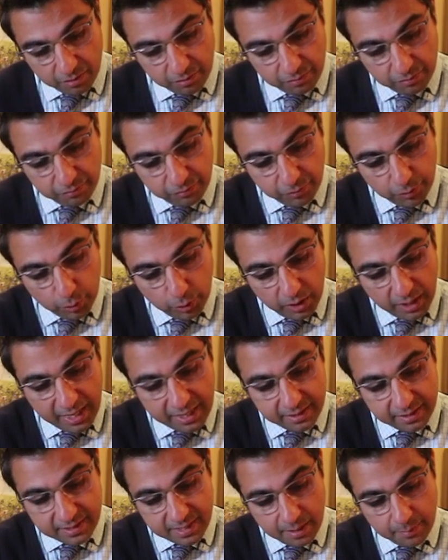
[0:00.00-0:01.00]
Full
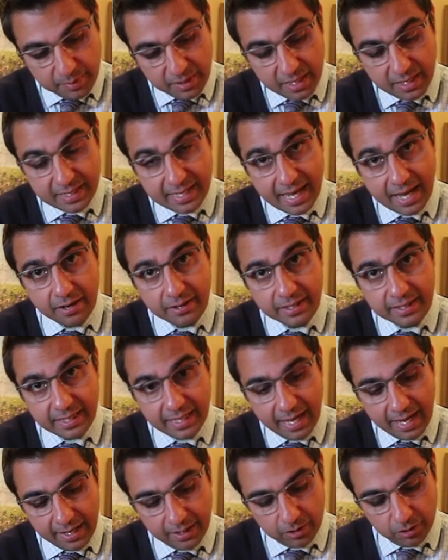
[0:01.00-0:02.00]
length tibia down to
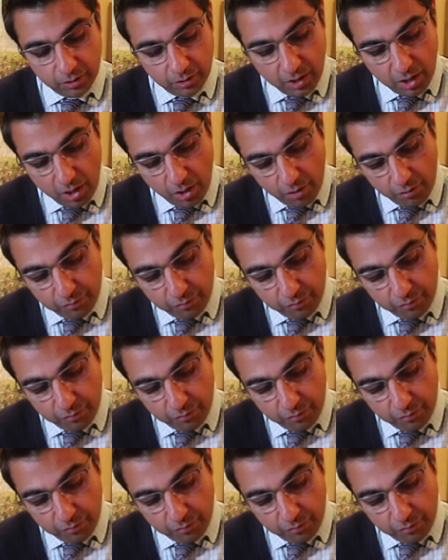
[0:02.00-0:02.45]
the ankle.